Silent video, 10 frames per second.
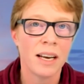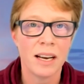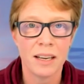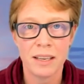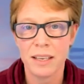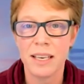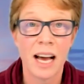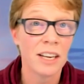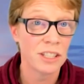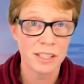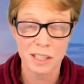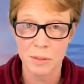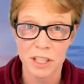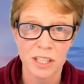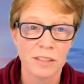larger
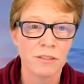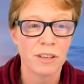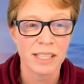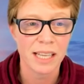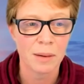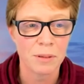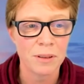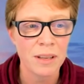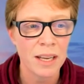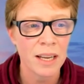species, for example.